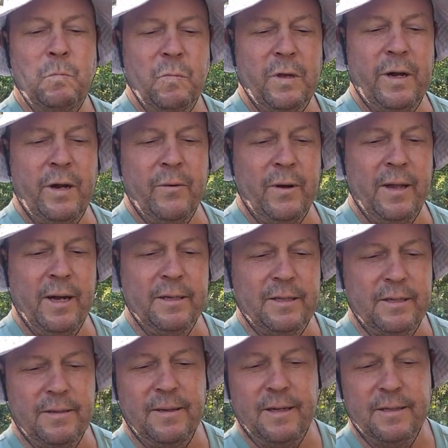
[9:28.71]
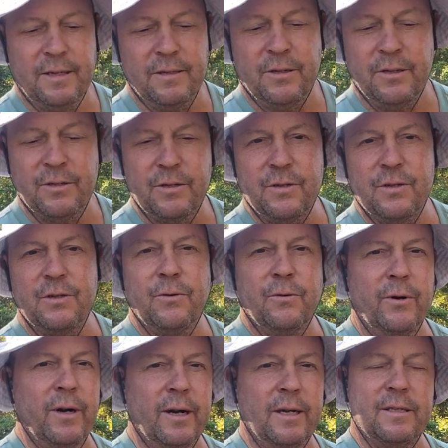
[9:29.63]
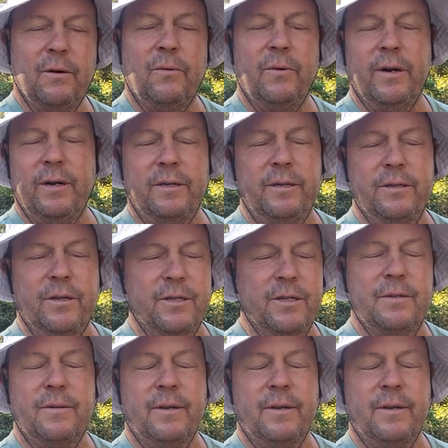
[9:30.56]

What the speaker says: Anyway, that's just a story, because I wanted to just